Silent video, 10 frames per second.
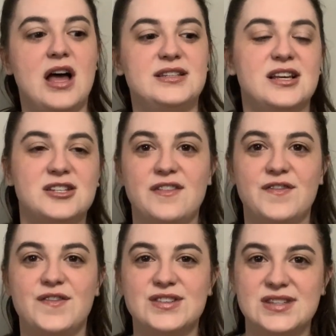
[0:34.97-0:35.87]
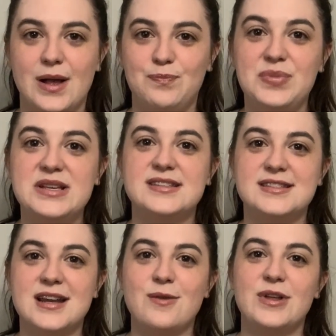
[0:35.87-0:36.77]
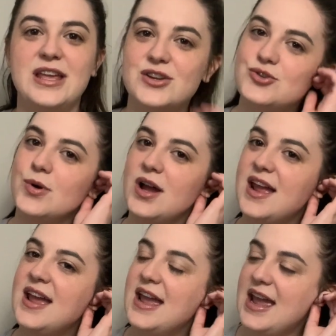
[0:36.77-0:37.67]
dust off some pieces that I really enjoy.